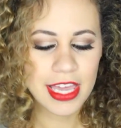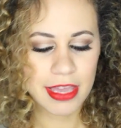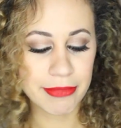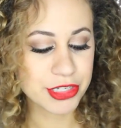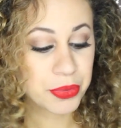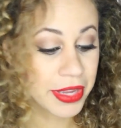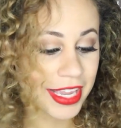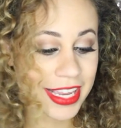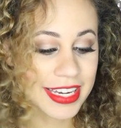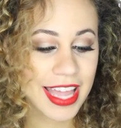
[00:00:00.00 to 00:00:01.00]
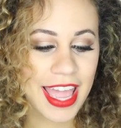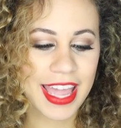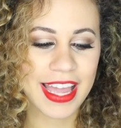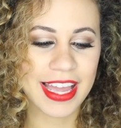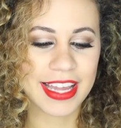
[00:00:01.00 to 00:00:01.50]
in between,
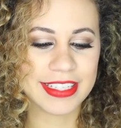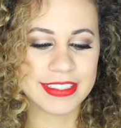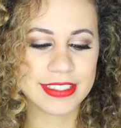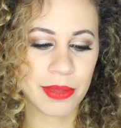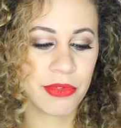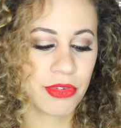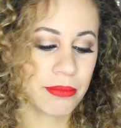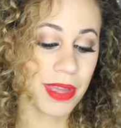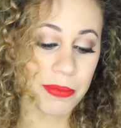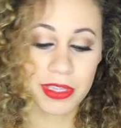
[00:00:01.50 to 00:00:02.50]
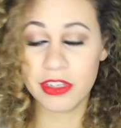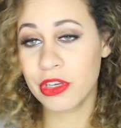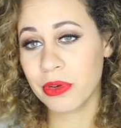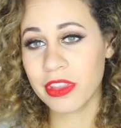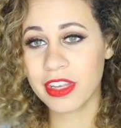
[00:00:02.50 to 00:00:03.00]
and some of them may be
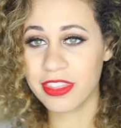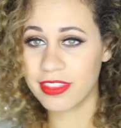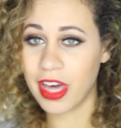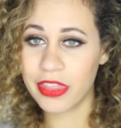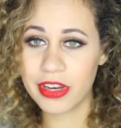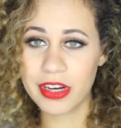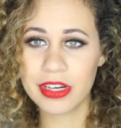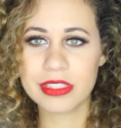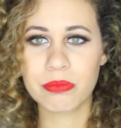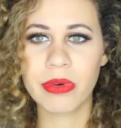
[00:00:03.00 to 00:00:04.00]
newer than others,